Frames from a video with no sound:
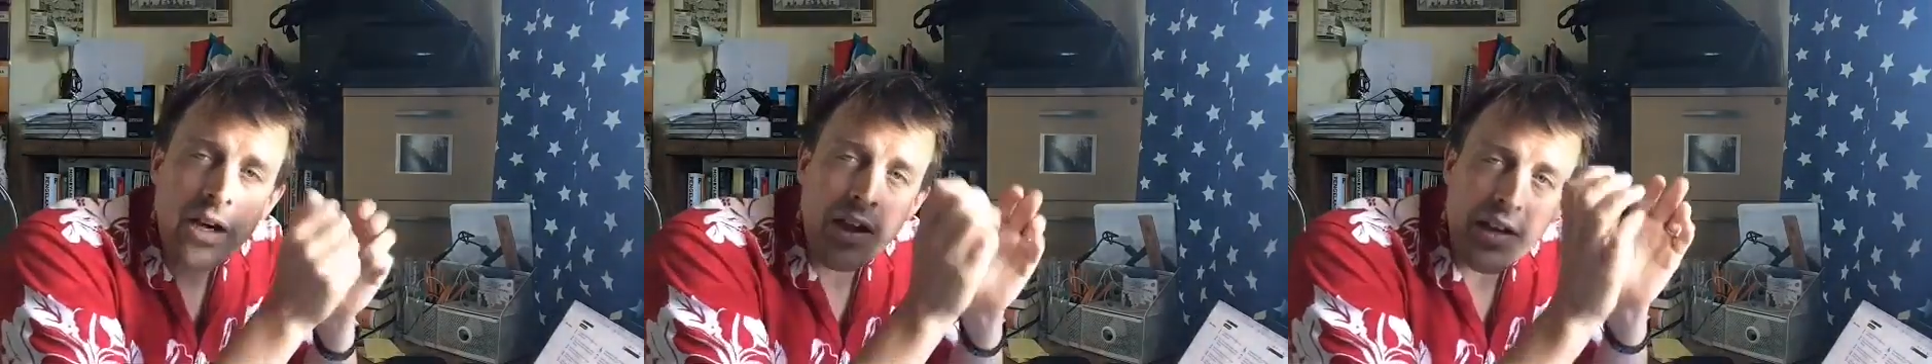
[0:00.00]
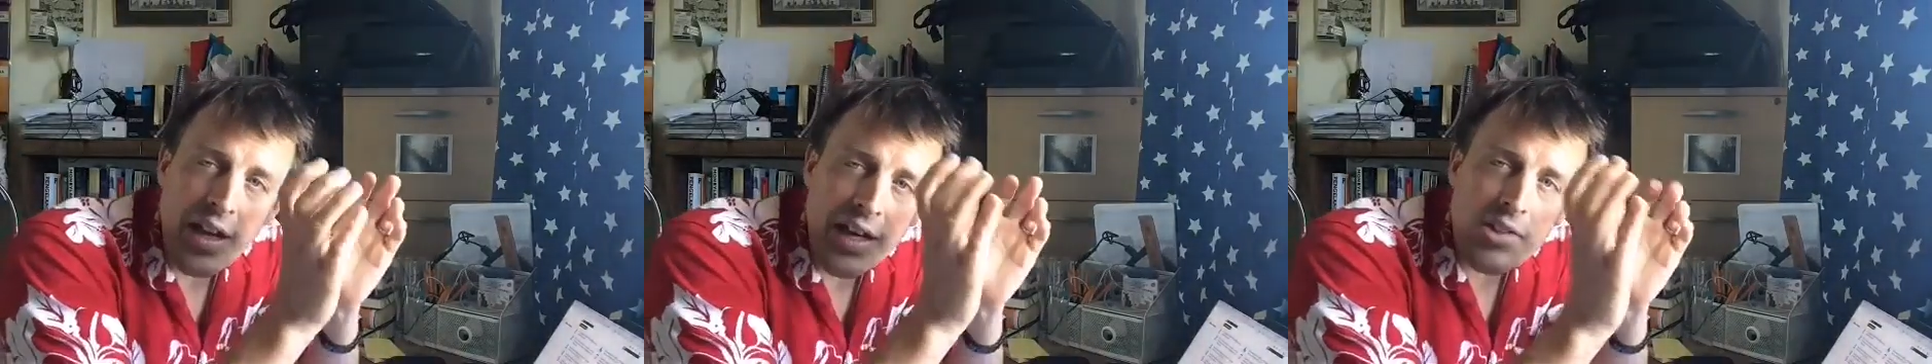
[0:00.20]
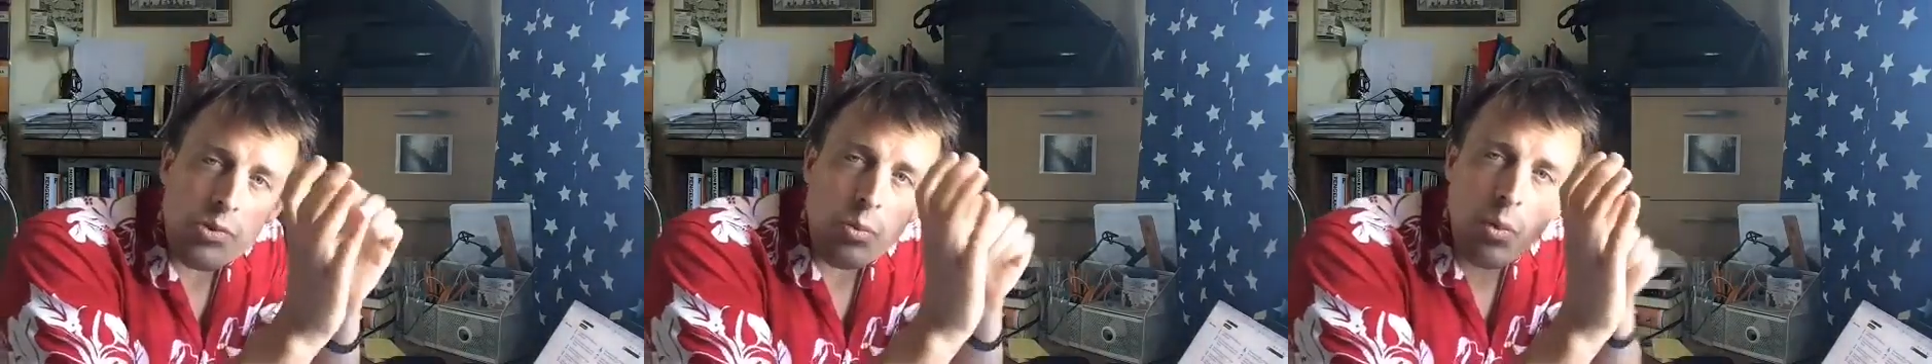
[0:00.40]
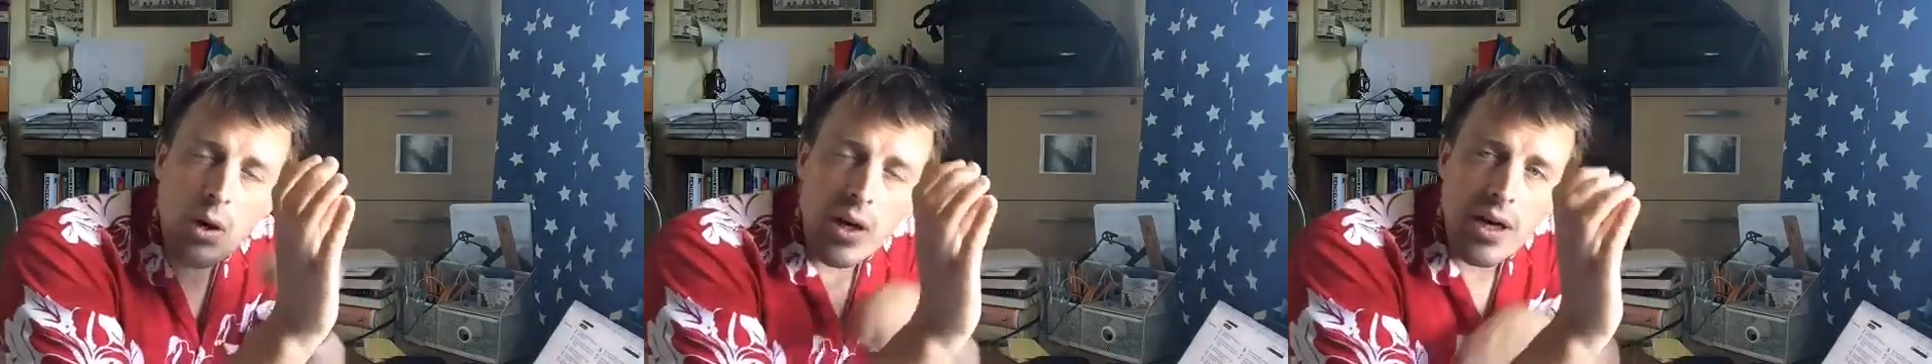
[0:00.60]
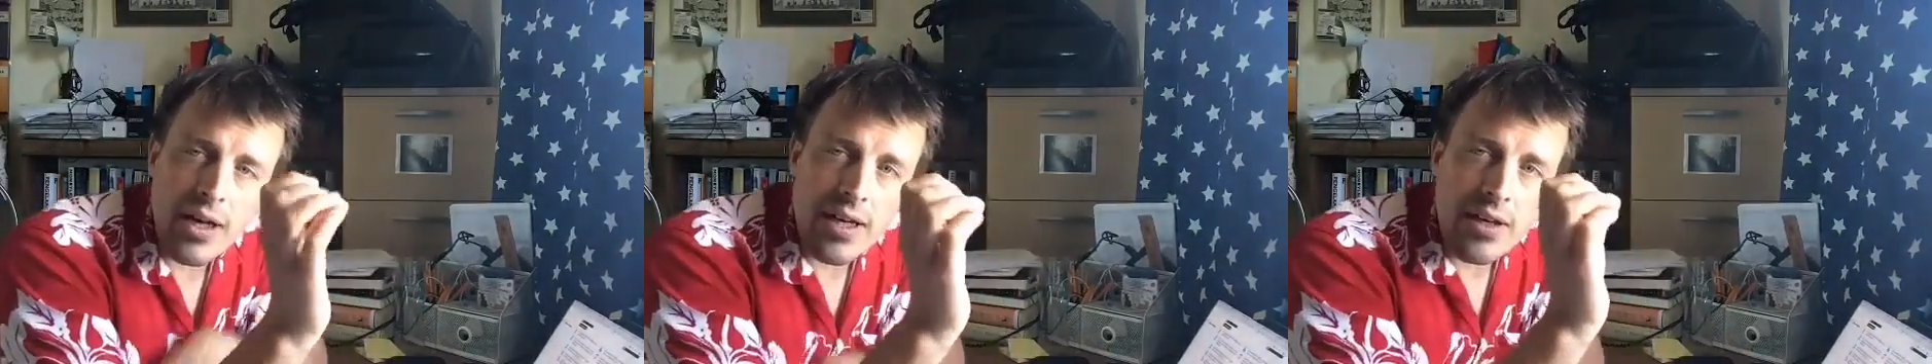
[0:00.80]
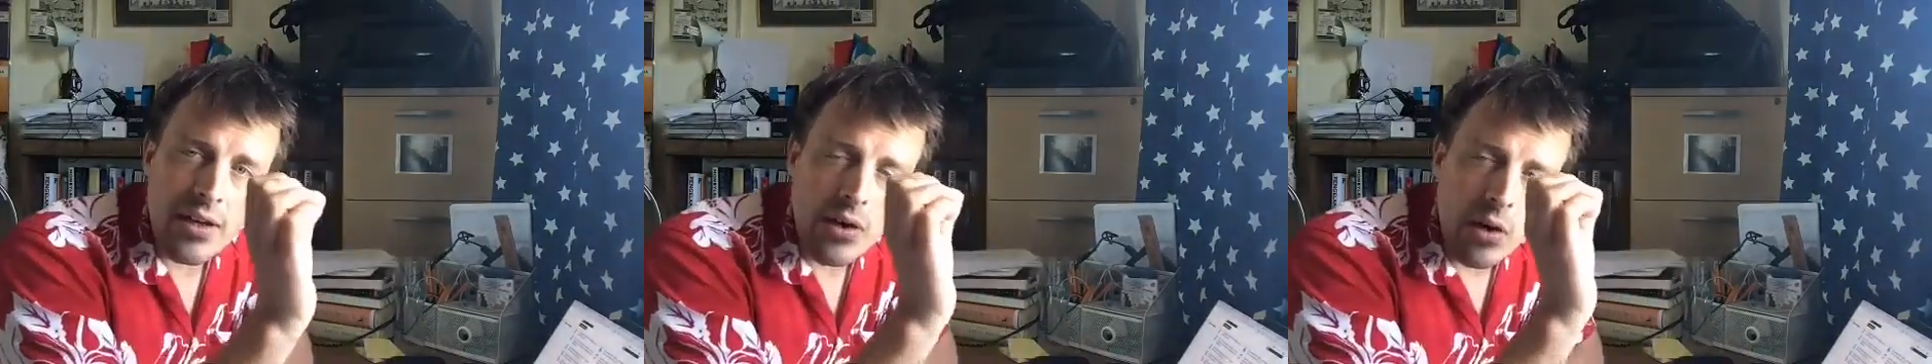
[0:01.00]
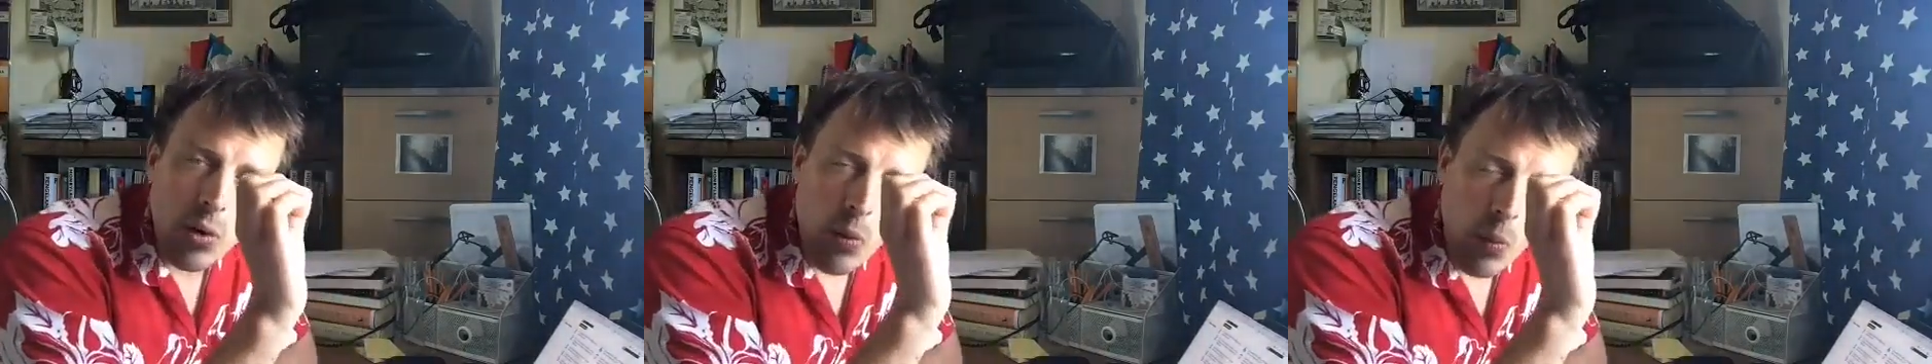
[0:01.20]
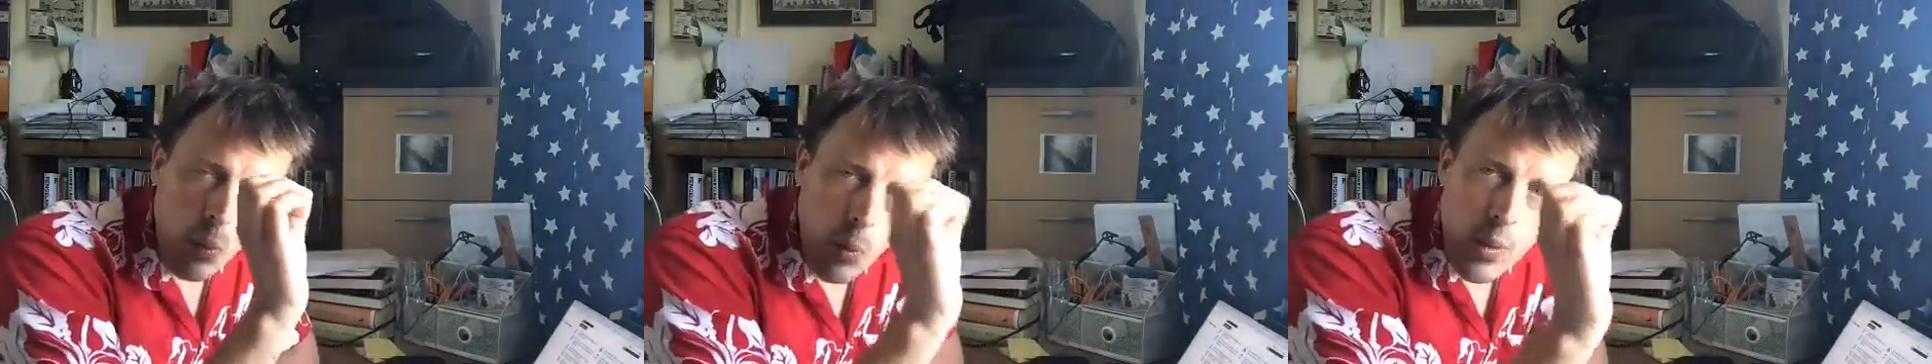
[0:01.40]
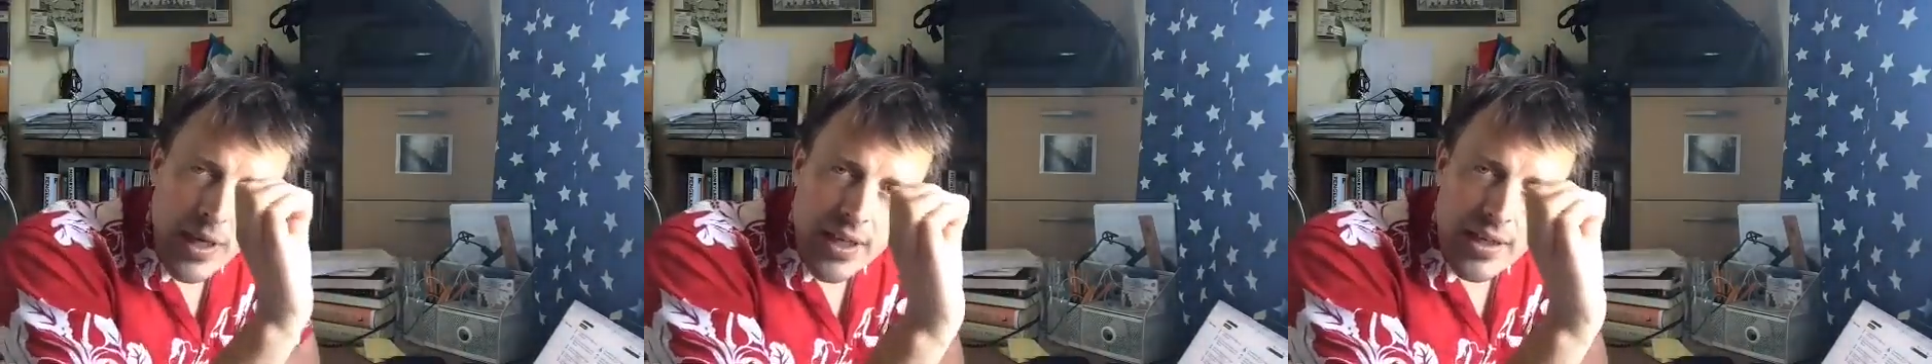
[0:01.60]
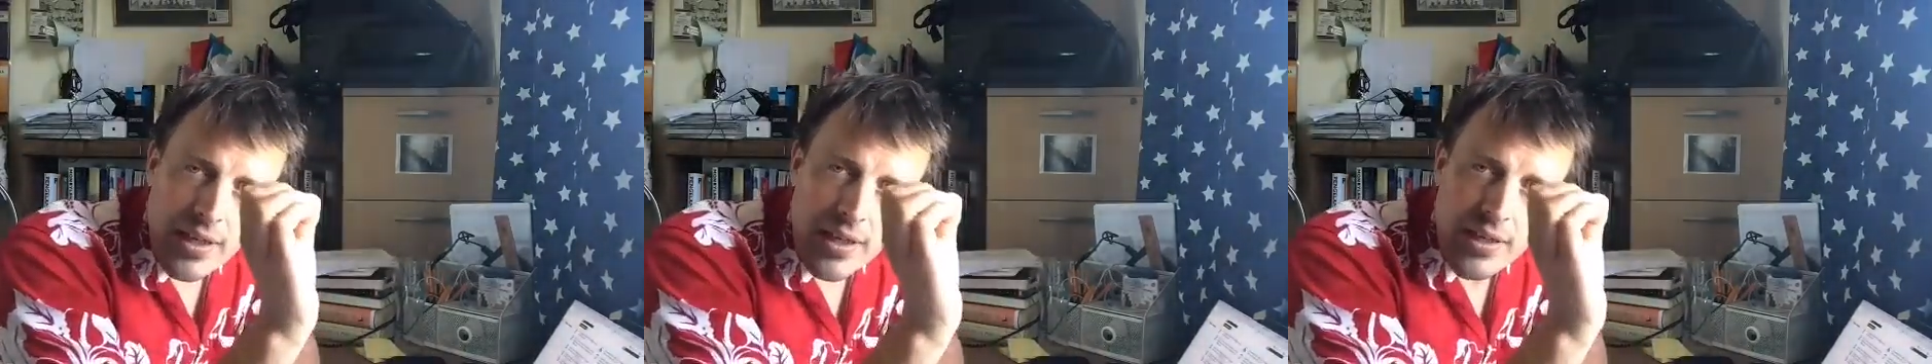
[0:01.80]
And that's why
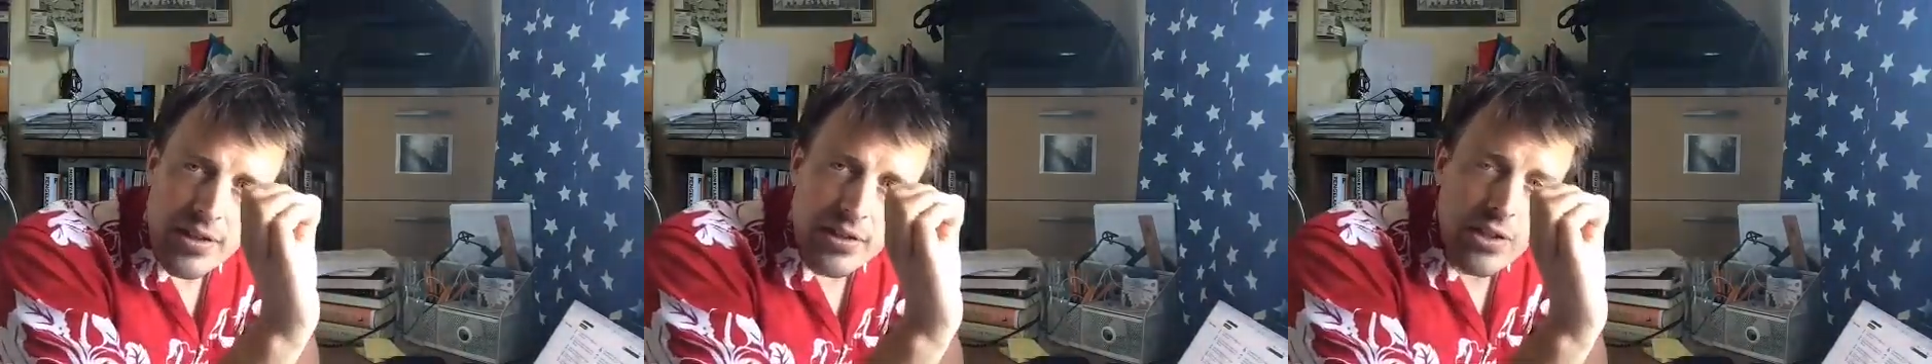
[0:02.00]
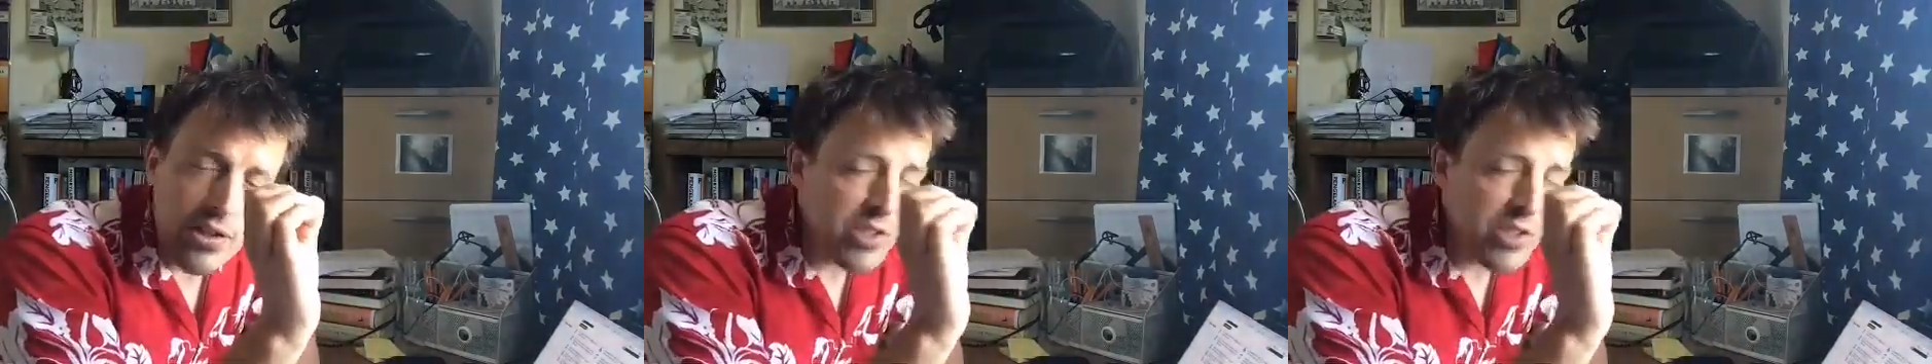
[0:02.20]
we need,